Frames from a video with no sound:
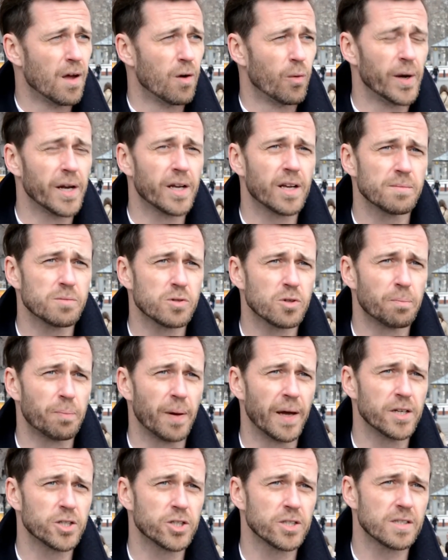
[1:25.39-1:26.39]
When it comes to
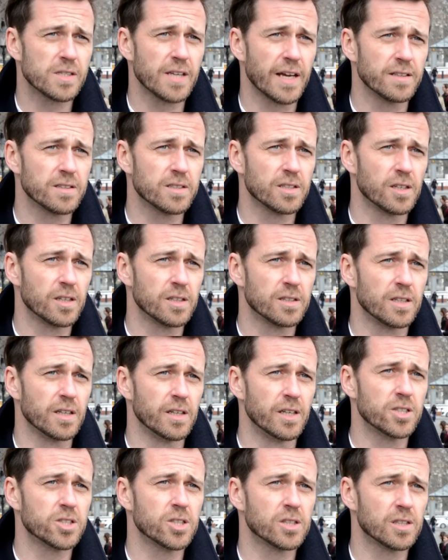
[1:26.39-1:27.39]
patient-centered
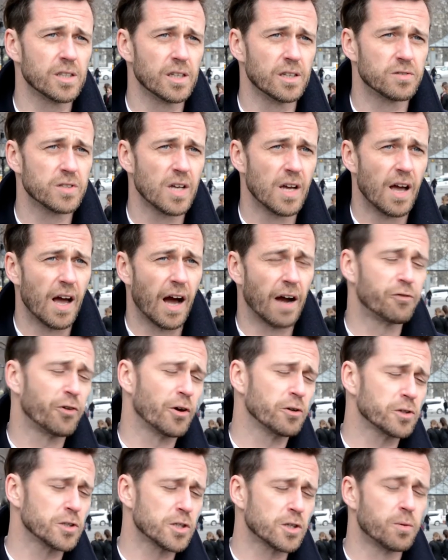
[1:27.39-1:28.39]
initiatives, I
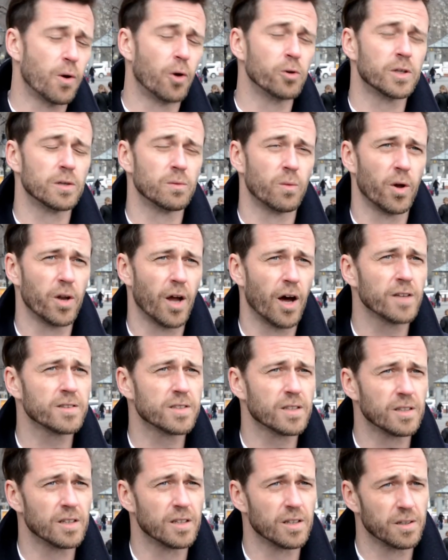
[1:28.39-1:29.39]
found this quote in one
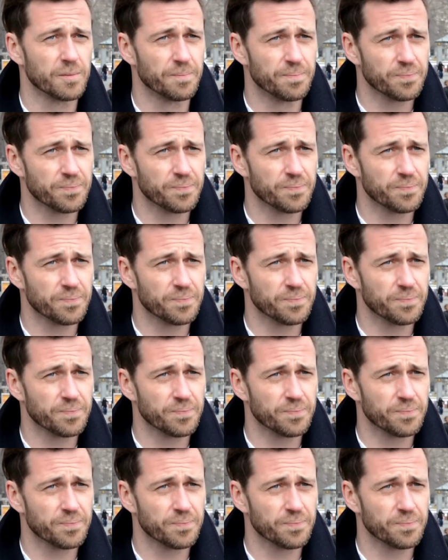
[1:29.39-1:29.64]
article